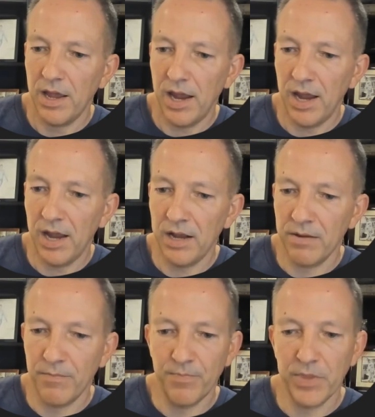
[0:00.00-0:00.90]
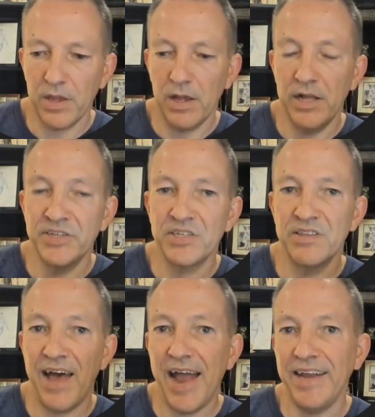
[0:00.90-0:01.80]
And it's
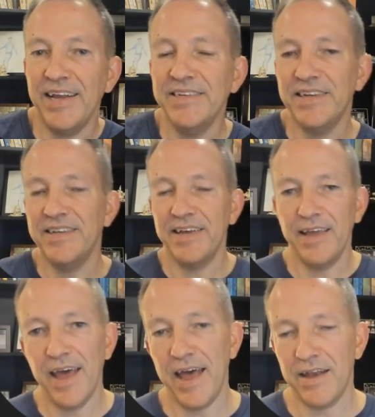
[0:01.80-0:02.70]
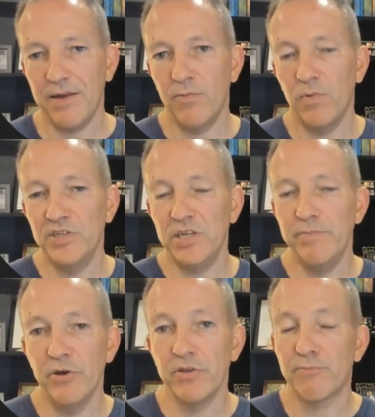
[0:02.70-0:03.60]
that easy to get. Once you
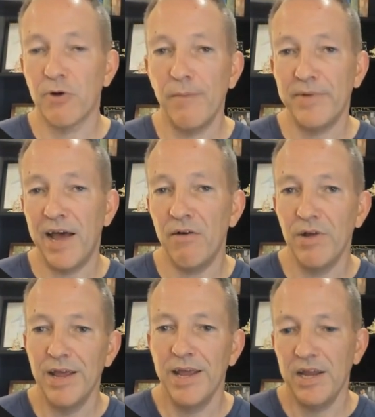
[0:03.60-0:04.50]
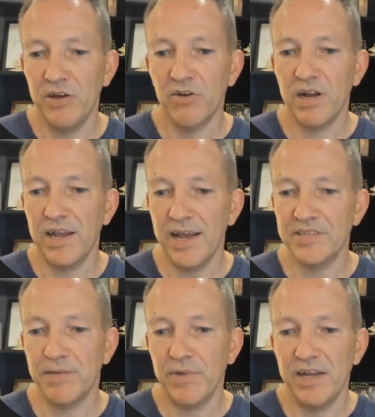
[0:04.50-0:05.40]
build the prompt out, you're going to get
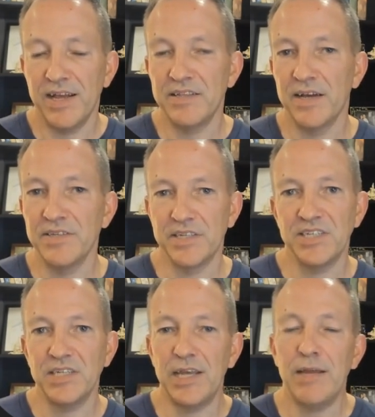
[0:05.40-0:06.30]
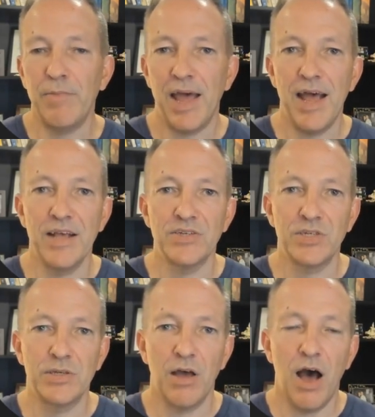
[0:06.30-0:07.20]
something that doesn't seem
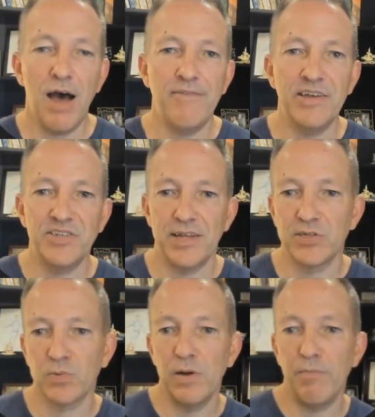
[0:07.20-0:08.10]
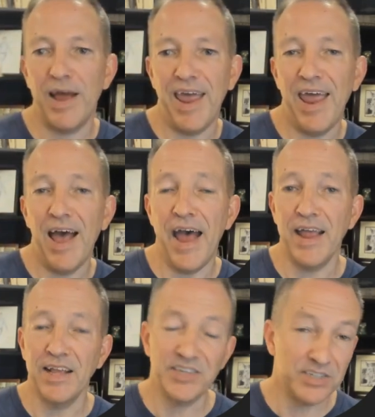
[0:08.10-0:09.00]
as obvious as written by AI.
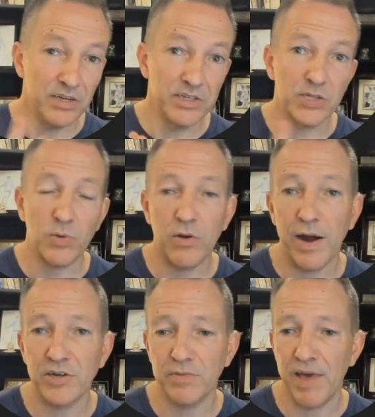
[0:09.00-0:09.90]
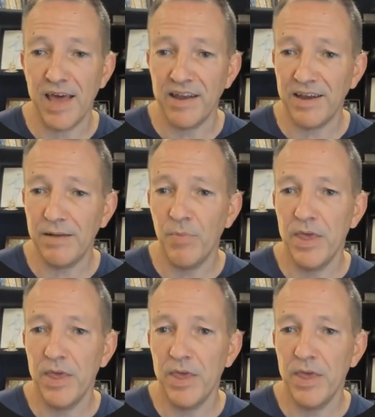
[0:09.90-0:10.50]
It still does require some editing,